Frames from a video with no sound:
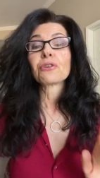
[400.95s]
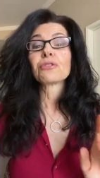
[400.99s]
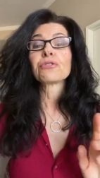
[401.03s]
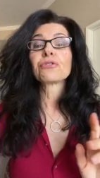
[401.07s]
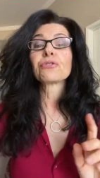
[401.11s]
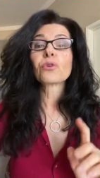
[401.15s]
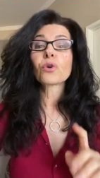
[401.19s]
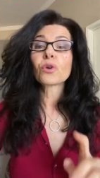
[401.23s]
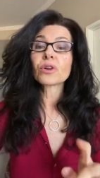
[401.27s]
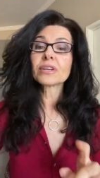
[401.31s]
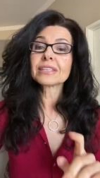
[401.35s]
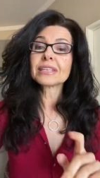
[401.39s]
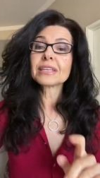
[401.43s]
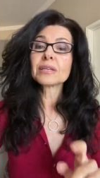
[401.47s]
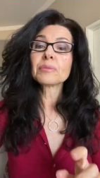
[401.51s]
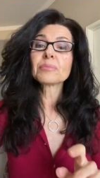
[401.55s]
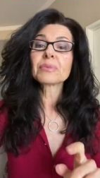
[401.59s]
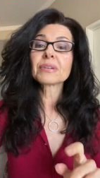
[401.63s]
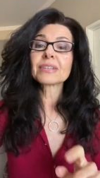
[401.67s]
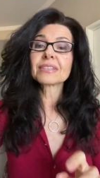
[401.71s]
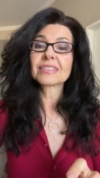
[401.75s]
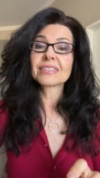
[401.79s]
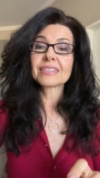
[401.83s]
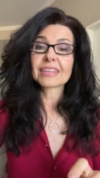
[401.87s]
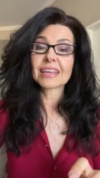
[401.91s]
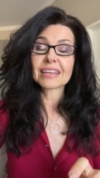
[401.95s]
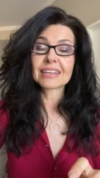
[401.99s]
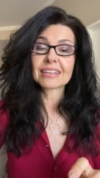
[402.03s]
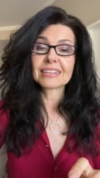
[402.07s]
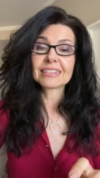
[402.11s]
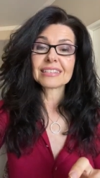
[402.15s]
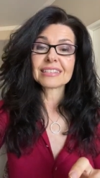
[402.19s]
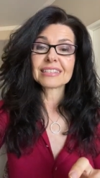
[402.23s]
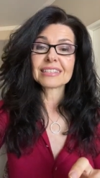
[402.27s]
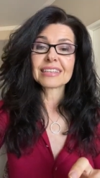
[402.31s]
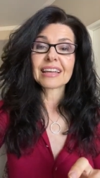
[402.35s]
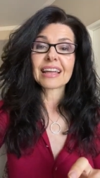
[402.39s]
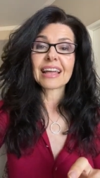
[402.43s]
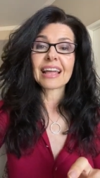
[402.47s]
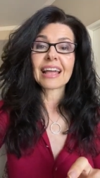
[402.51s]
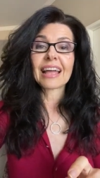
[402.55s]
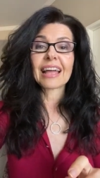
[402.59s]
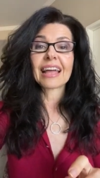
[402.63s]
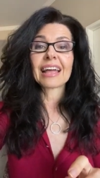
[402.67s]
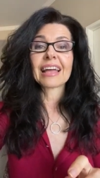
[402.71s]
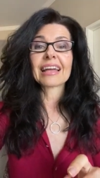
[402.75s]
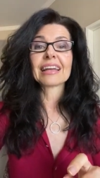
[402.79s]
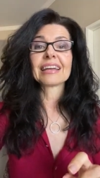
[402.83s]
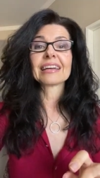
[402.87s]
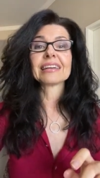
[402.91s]
14%
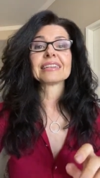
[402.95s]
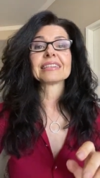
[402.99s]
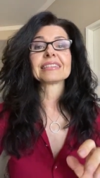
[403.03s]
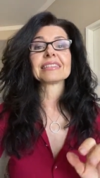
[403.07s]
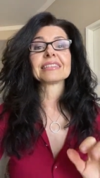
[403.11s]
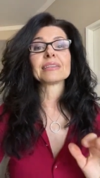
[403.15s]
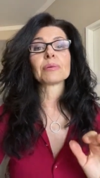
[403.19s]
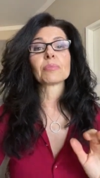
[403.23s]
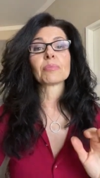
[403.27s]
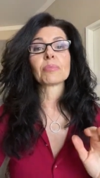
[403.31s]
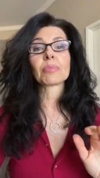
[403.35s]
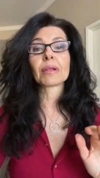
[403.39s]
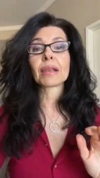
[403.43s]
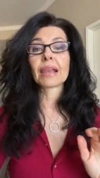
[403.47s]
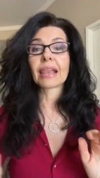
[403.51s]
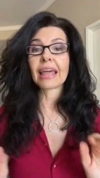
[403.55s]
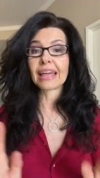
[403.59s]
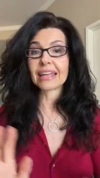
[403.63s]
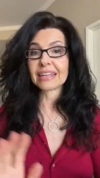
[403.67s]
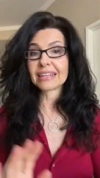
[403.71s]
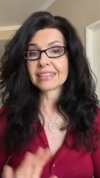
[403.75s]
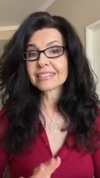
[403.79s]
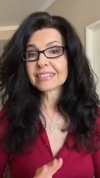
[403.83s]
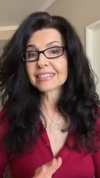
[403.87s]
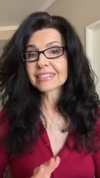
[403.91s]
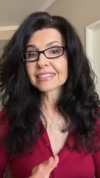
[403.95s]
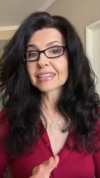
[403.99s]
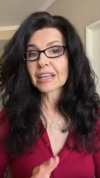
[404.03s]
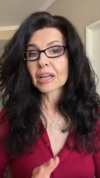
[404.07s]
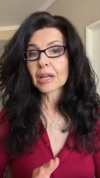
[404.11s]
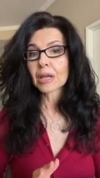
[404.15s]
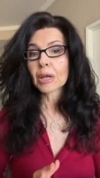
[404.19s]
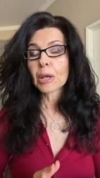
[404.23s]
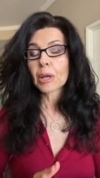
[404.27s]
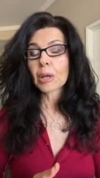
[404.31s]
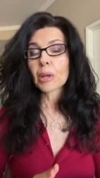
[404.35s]
had plans,